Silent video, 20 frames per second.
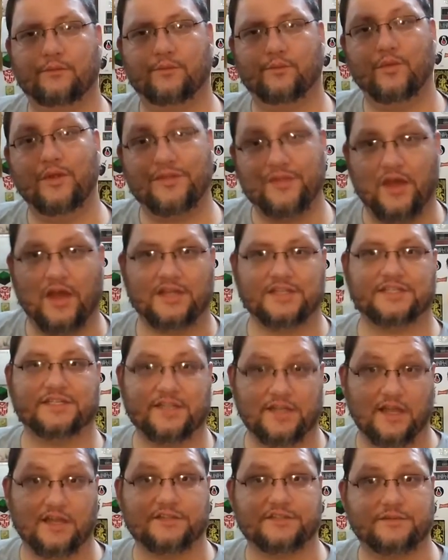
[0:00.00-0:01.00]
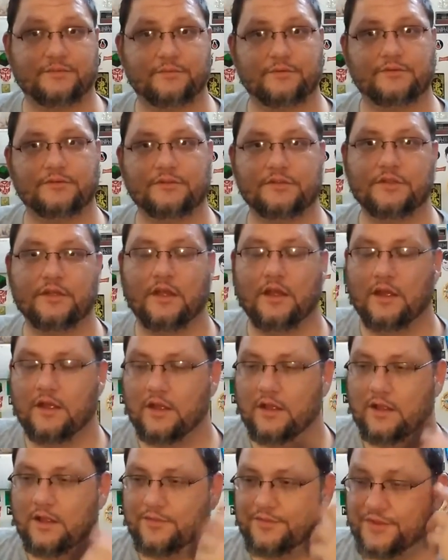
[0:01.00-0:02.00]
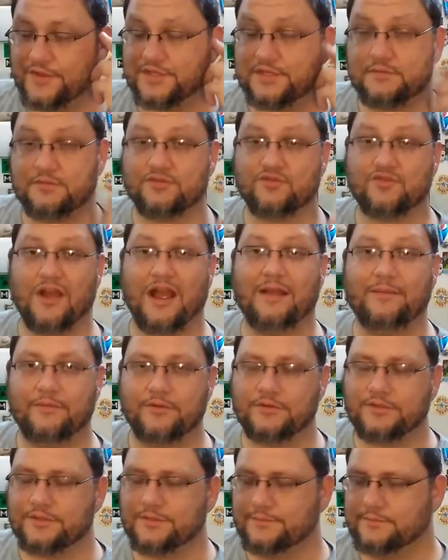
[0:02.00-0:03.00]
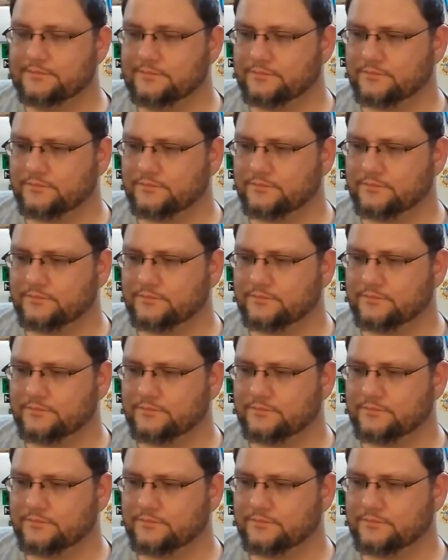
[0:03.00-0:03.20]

with us, the customers, the subscribers.